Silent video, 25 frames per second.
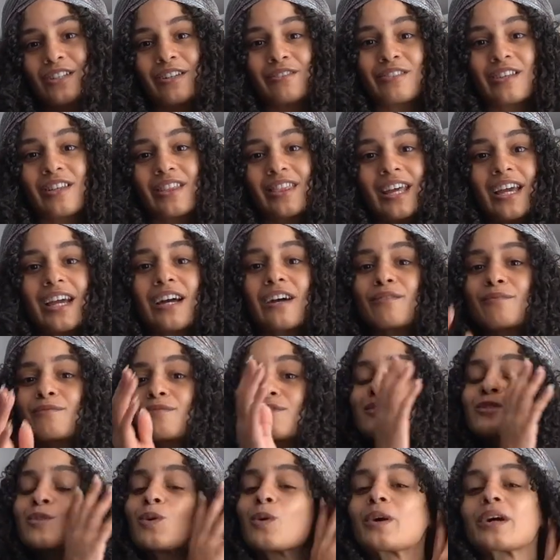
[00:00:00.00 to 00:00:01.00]
love to think up
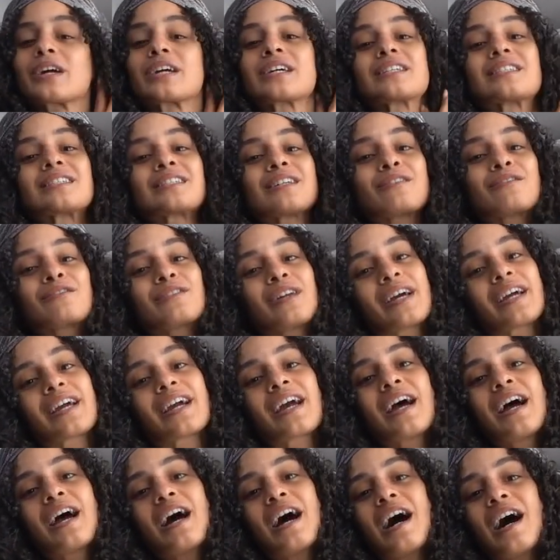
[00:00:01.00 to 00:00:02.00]
stories of
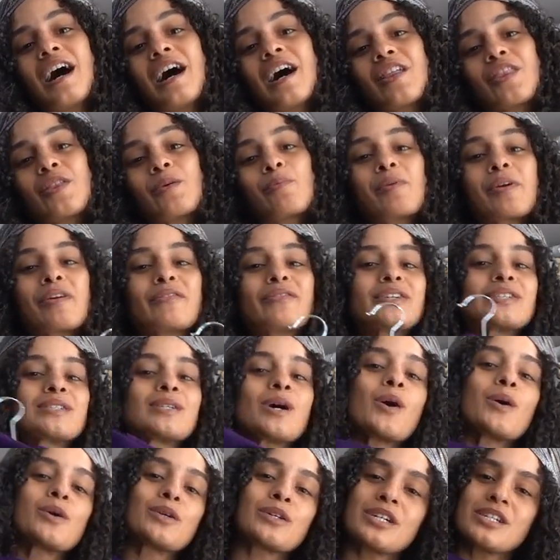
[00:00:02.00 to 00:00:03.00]
like the previous
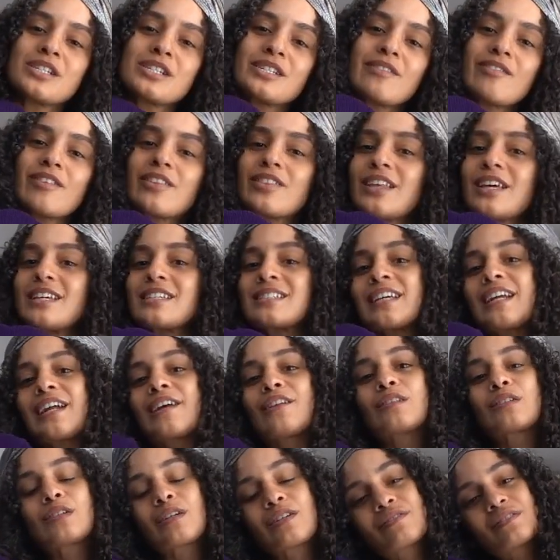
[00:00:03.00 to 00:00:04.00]
owners of the things that
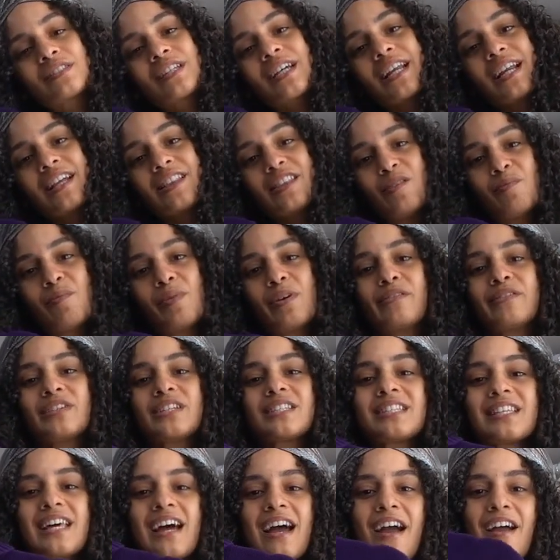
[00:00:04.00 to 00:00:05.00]
I thrifted in their
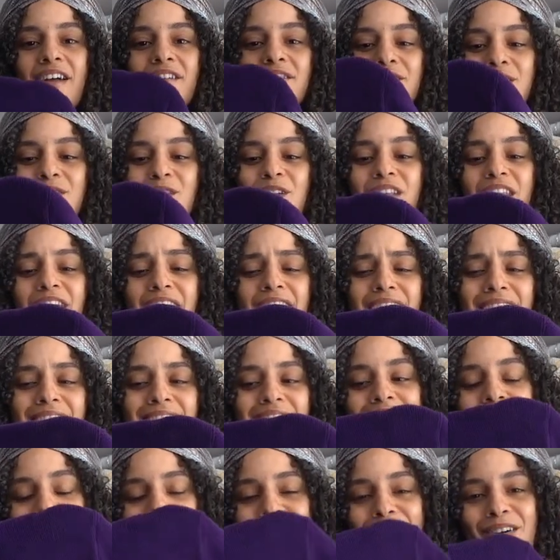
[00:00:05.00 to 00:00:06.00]
previous lives. So like,
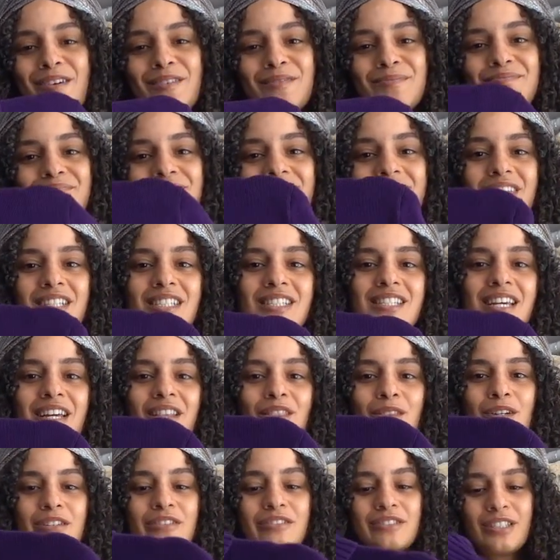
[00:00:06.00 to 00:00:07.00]
I don't know. This I
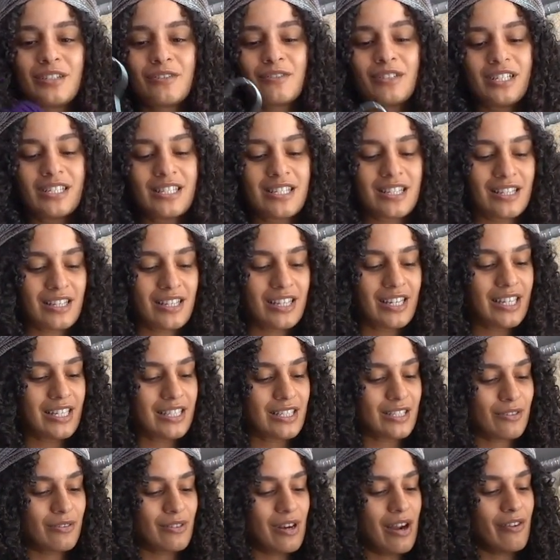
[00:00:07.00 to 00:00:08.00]
thrifted recently.
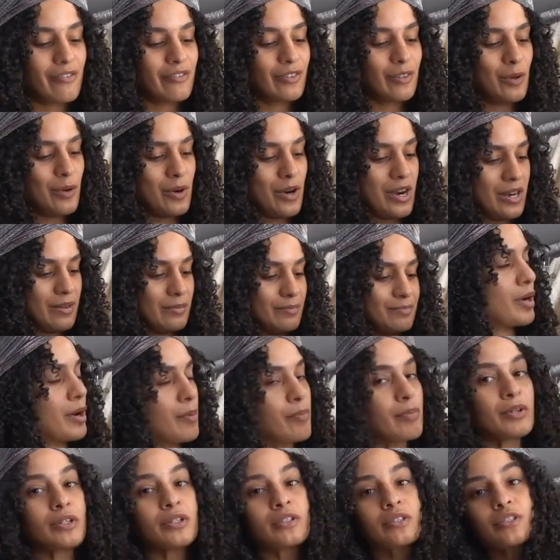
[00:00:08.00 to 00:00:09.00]
It's a Ralph Lauren
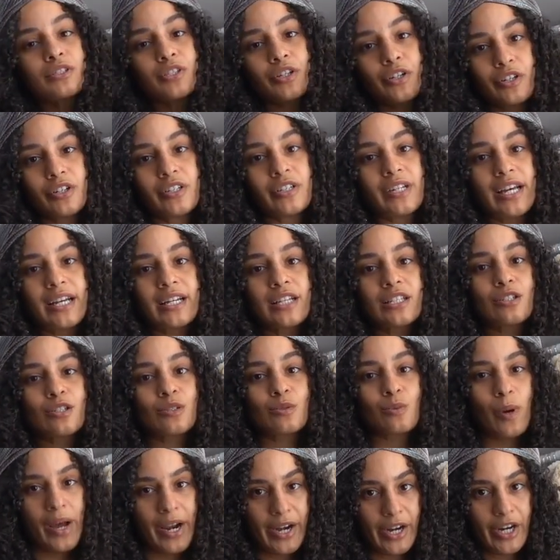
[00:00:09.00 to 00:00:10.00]
purple turtleneck
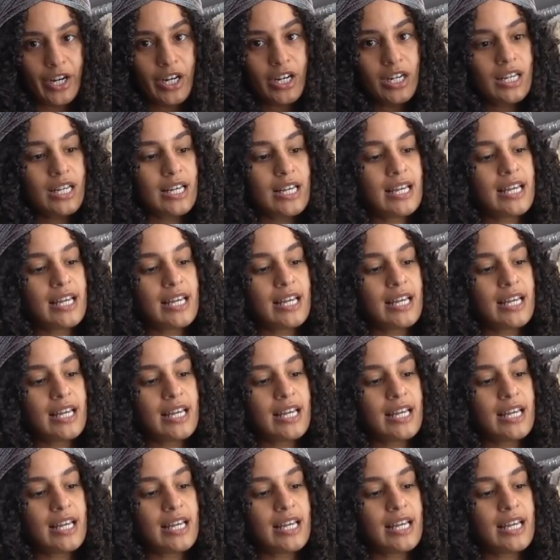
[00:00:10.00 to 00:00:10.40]
sweater.